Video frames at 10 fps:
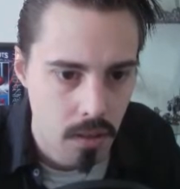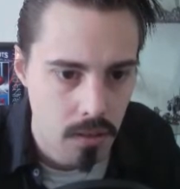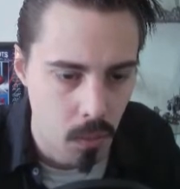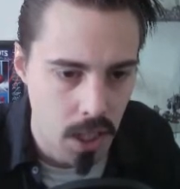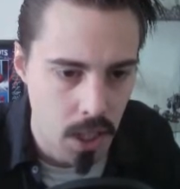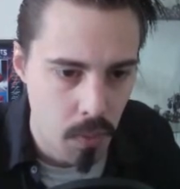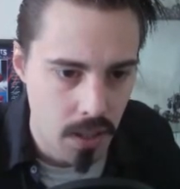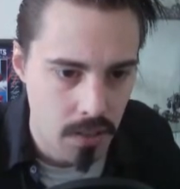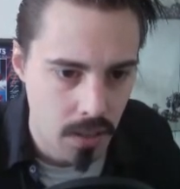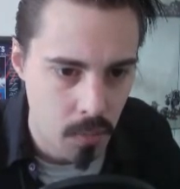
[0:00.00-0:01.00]
So we'll keep
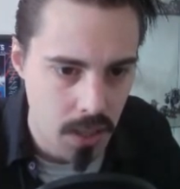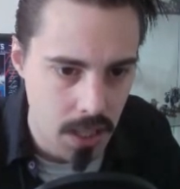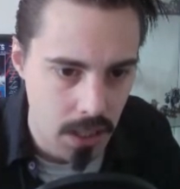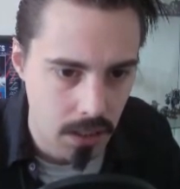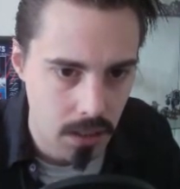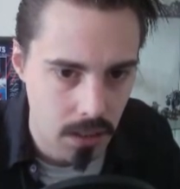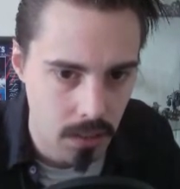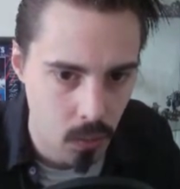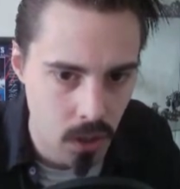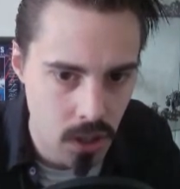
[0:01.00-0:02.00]
biting the Matang.
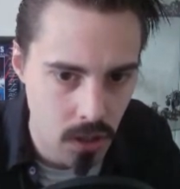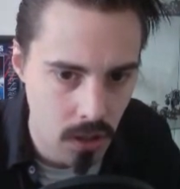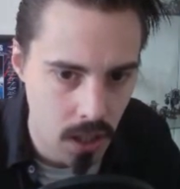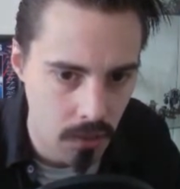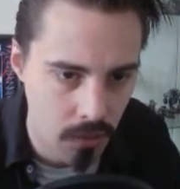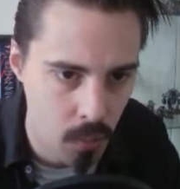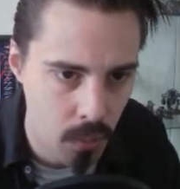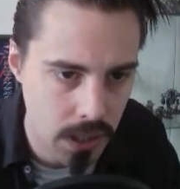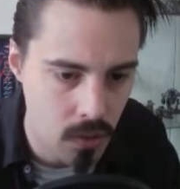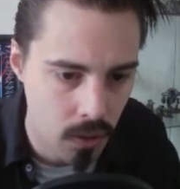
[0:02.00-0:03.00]
We should have
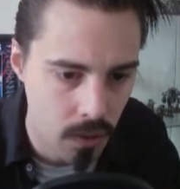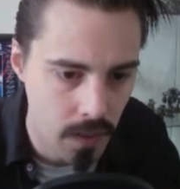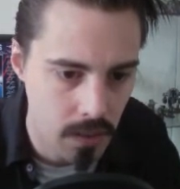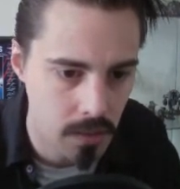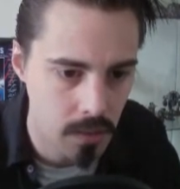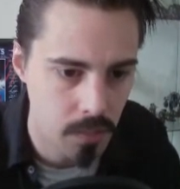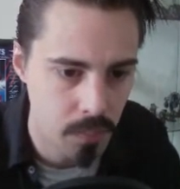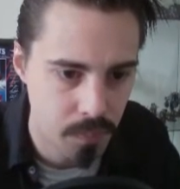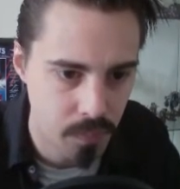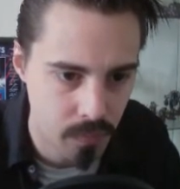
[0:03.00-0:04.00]
complete control of this.
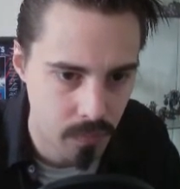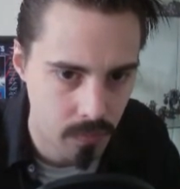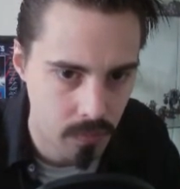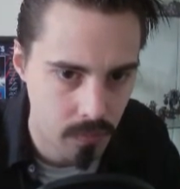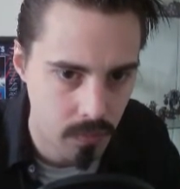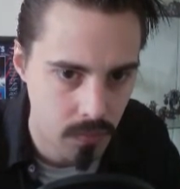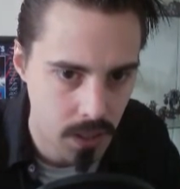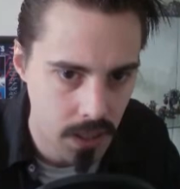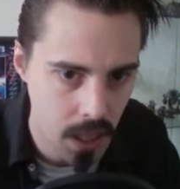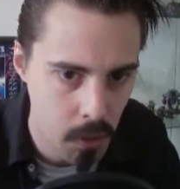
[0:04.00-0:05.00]

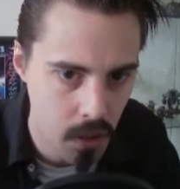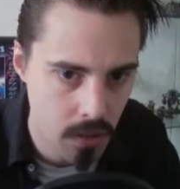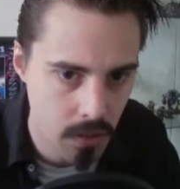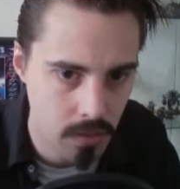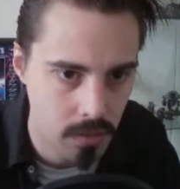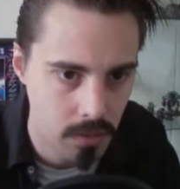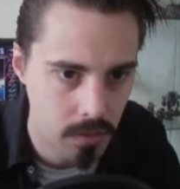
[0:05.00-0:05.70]
Come on!